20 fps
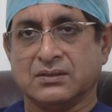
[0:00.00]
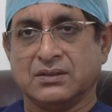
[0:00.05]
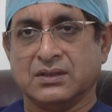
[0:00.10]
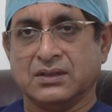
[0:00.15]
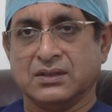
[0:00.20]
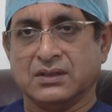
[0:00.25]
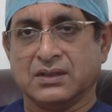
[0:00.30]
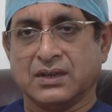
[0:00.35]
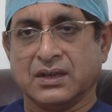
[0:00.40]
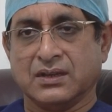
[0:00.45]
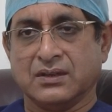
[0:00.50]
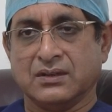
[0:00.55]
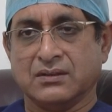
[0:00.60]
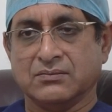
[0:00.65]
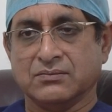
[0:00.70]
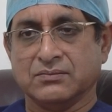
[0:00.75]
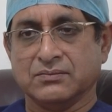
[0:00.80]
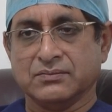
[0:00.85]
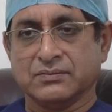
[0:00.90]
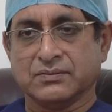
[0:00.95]
they
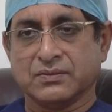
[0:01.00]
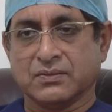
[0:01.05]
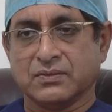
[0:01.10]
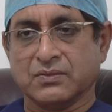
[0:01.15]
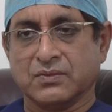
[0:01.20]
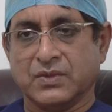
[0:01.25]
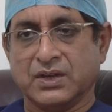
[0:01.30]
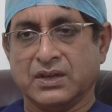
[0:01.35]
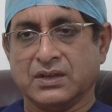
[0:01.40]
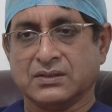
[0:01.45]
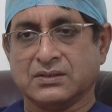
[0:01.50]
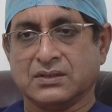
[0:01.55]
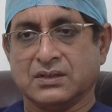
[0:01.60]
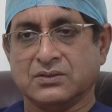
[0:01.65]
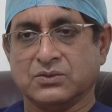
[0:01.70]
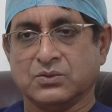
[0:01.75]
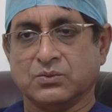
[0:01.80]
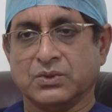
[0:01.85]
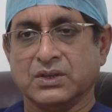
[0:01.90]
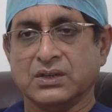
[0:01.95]
can make
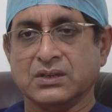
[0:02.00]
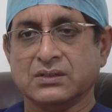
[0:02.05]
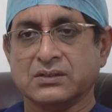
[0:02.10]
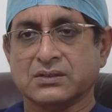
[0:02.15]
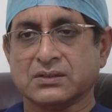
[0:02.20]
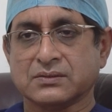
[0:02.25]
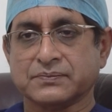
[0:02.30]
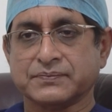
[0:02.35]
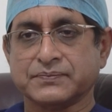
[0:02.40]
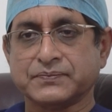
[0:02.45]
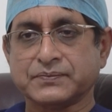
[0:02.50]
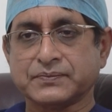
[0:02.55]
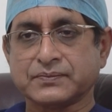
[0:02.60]
such wills,